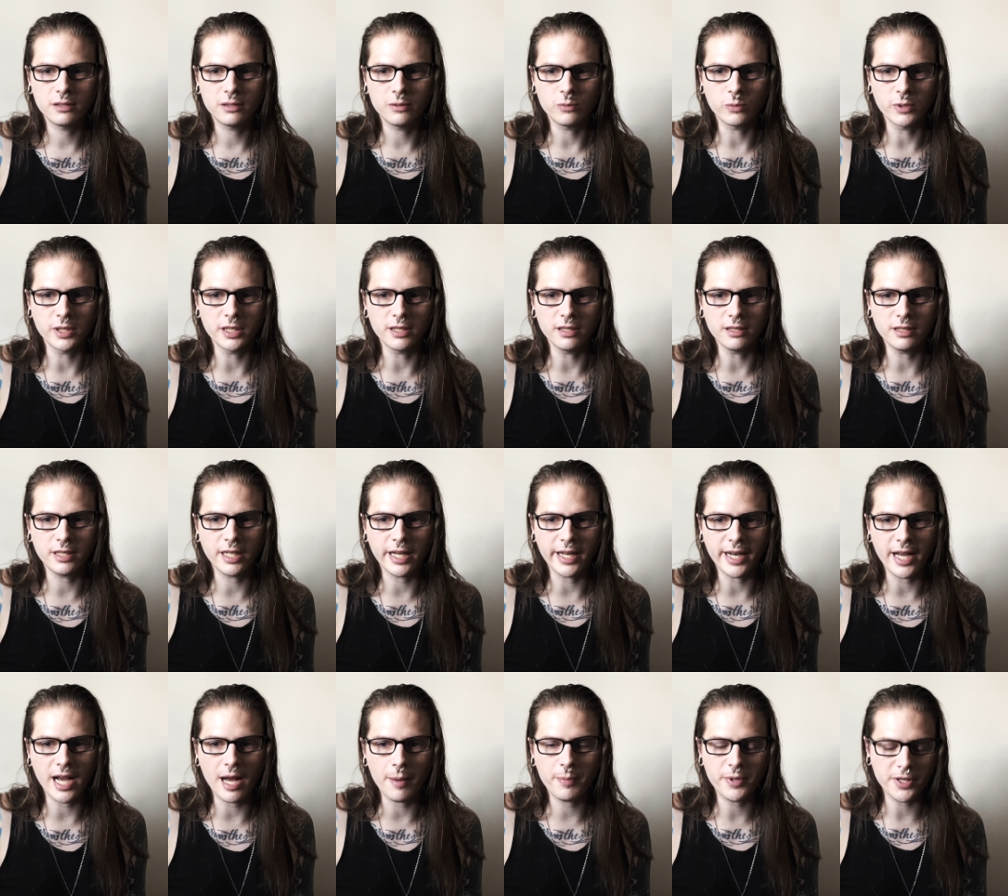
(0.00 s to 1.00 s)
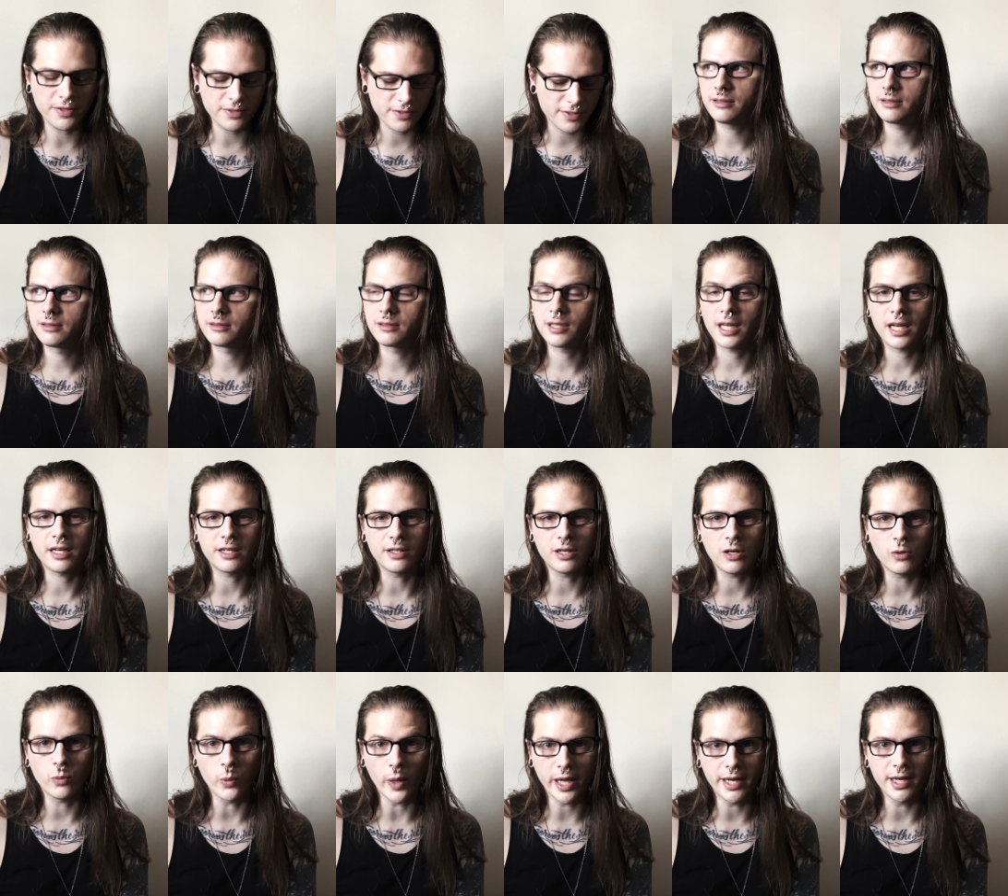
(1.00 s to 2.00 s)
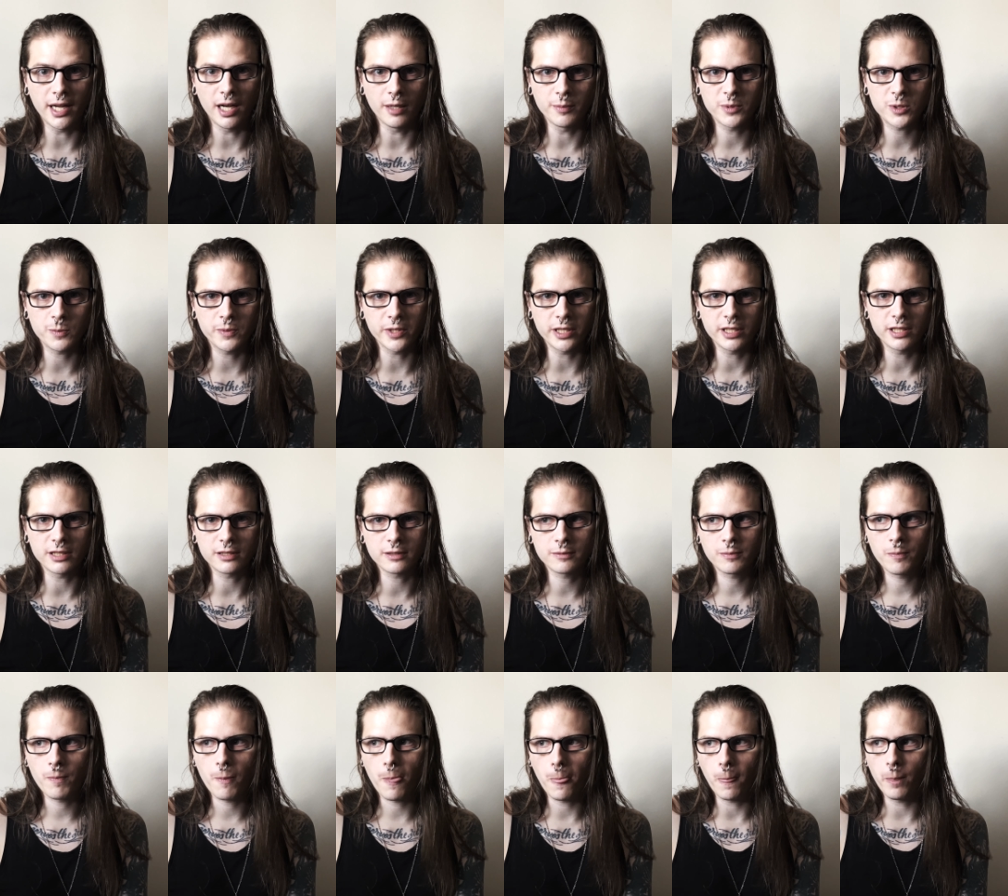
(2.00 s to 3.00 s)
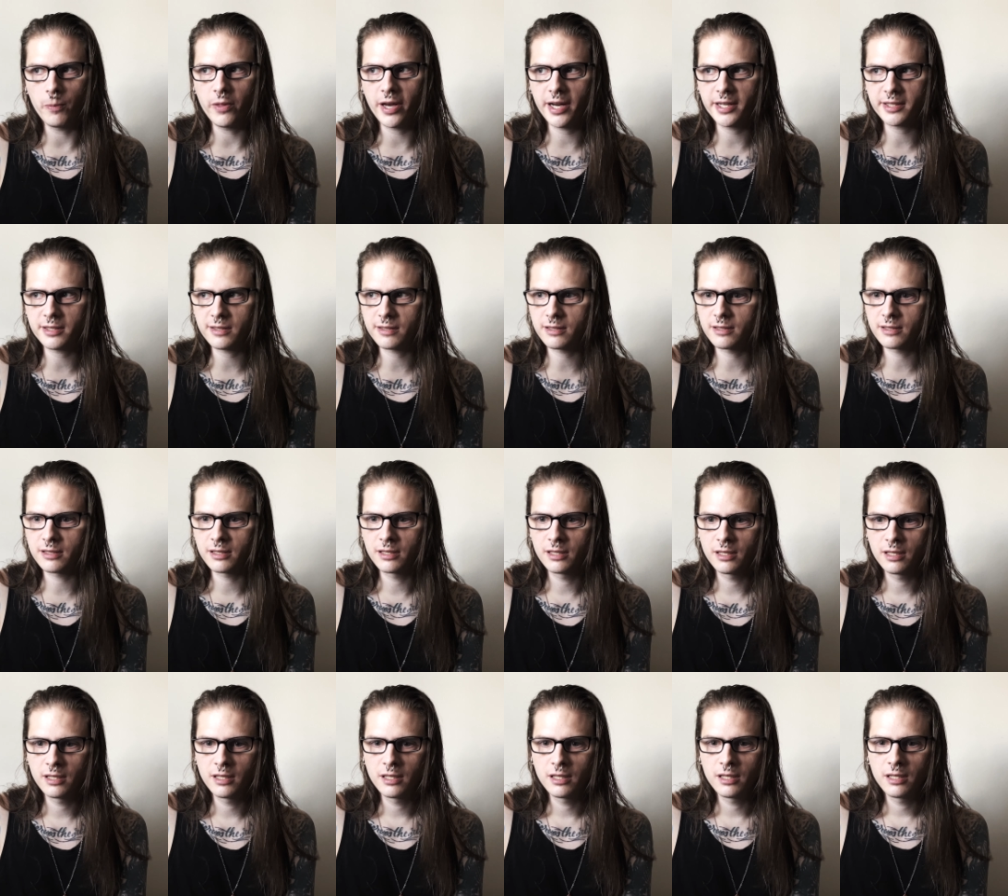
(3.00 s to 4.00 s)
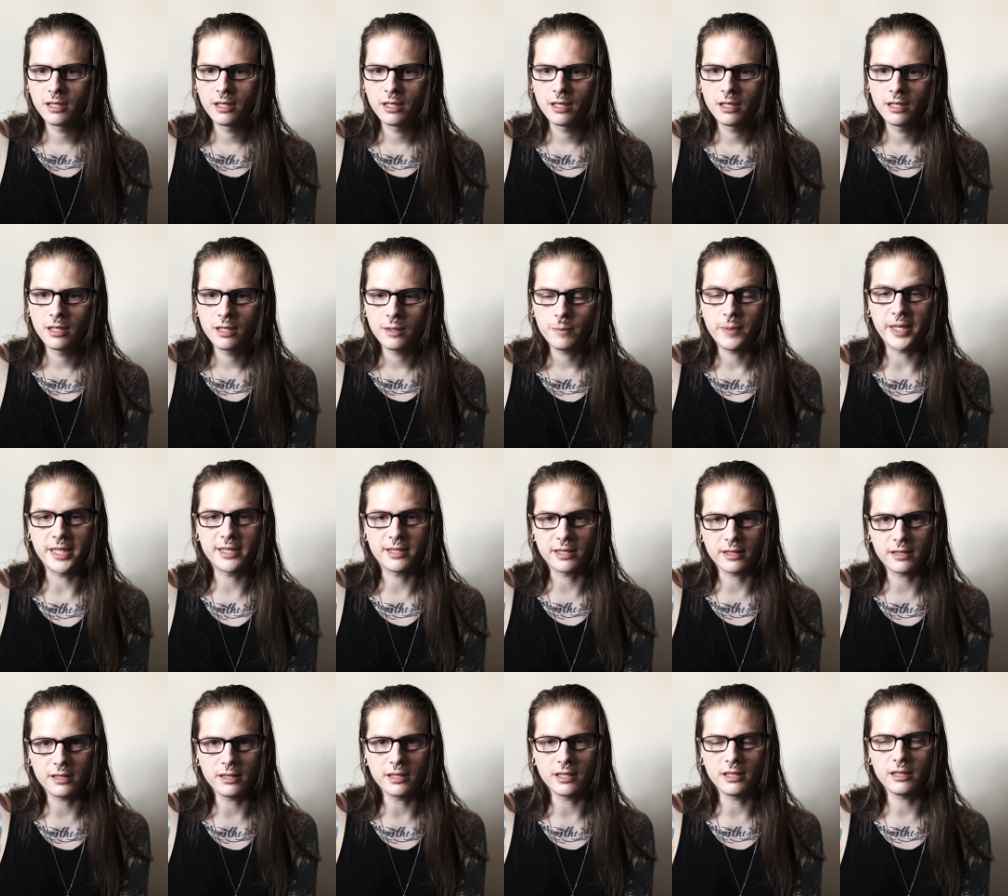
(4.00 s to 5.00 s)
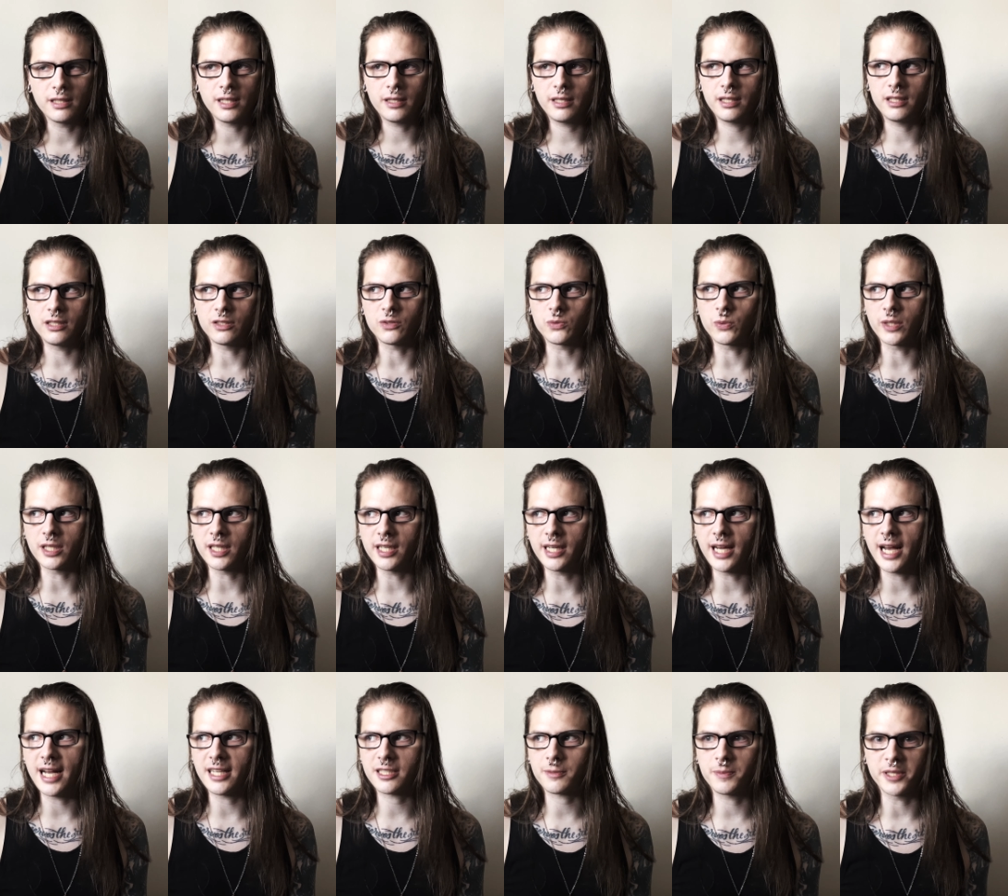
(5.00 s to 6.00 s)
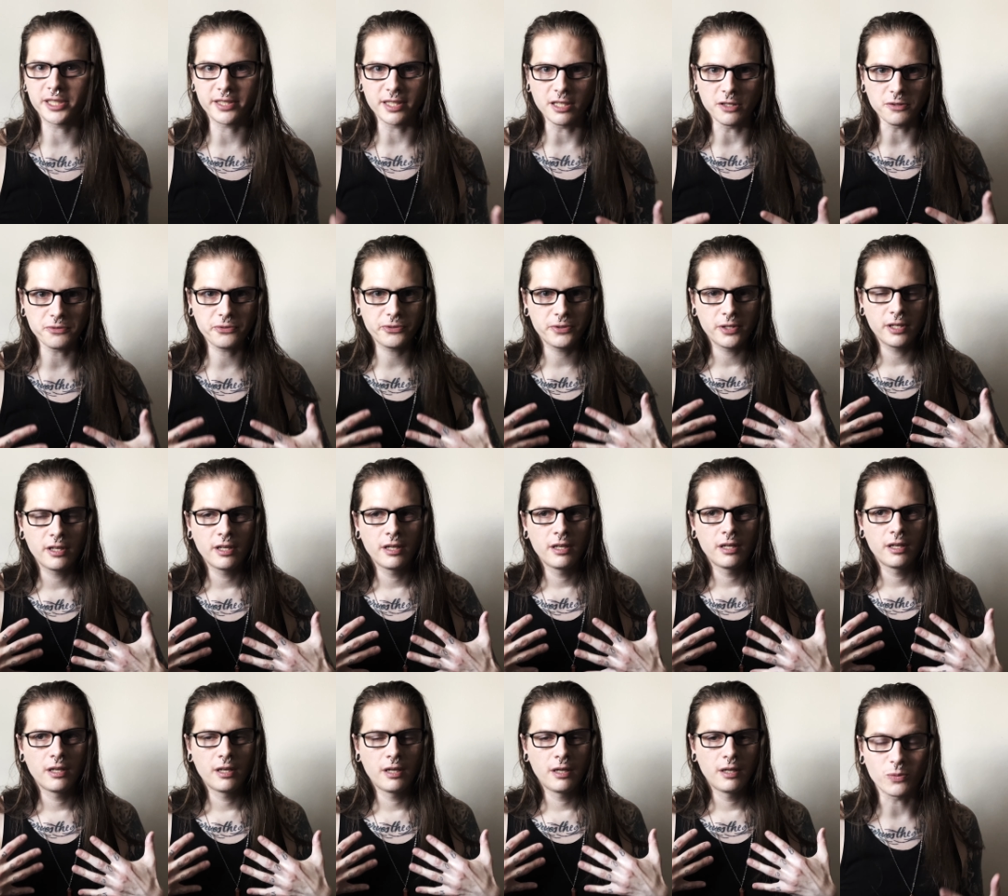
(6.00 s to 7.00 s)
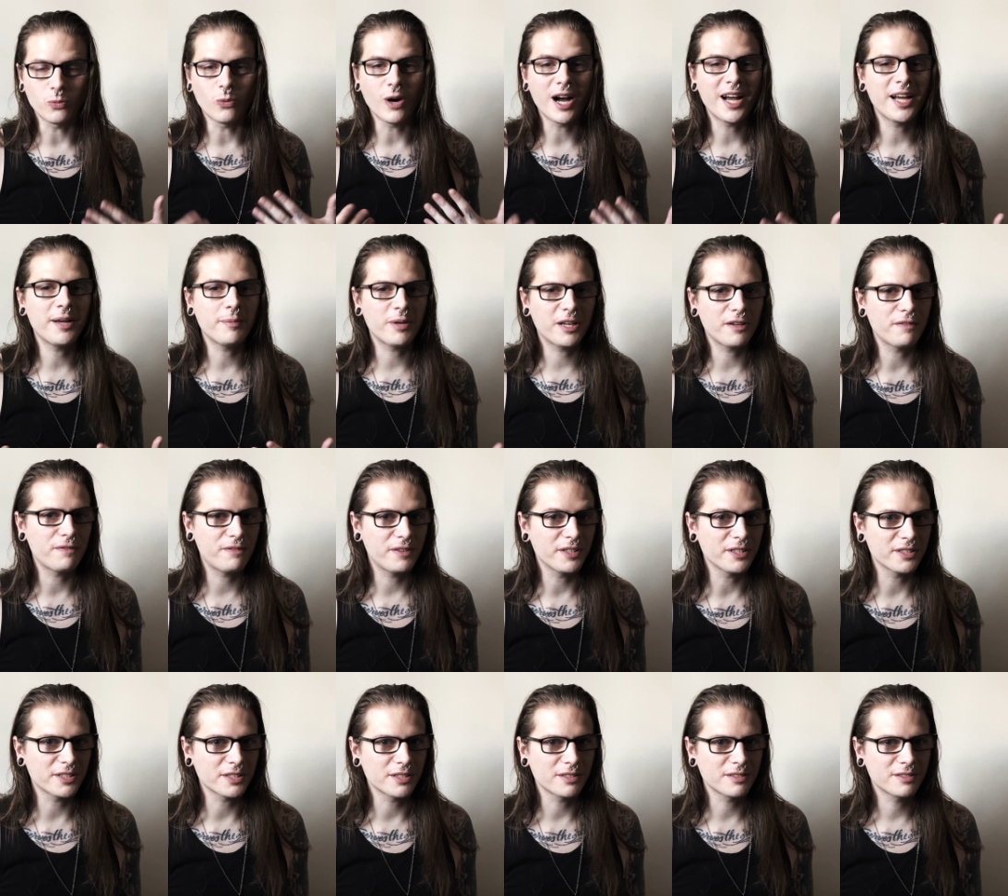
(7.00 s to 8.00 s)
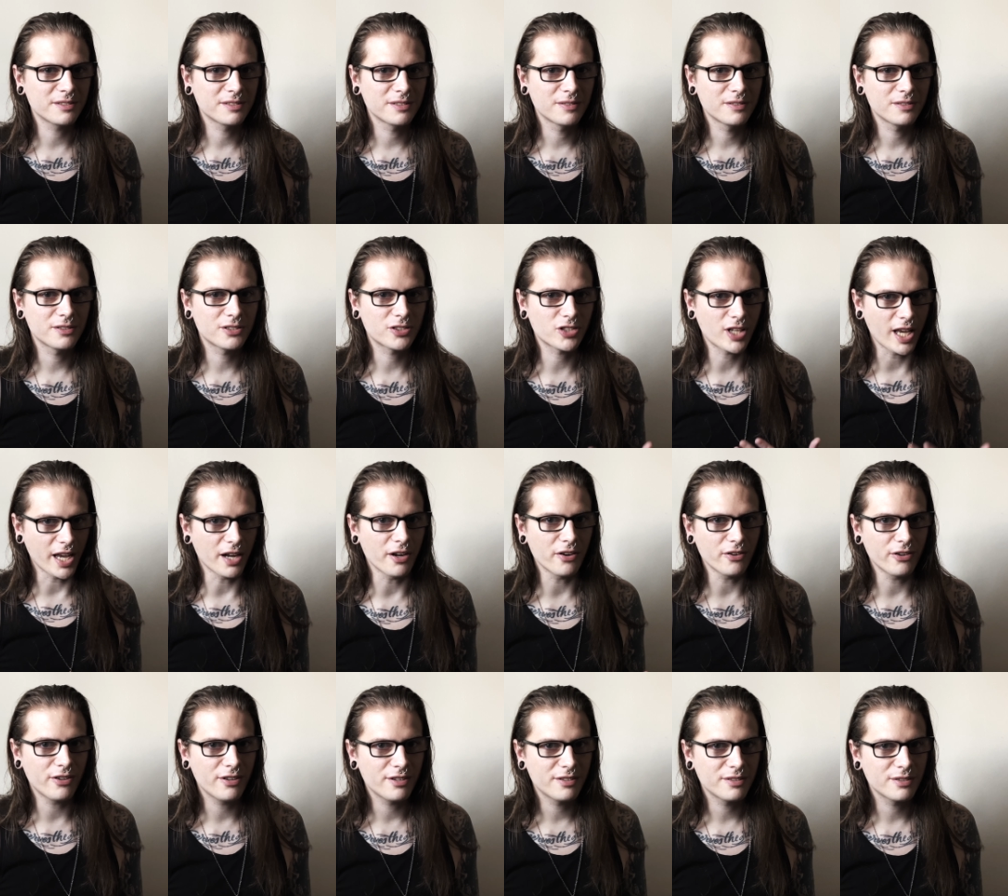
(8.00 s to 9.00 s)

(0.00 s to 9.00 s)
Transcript: when that happens. How to know when I'm splitting. That's basically is when I ask myself, why am I feeling scared?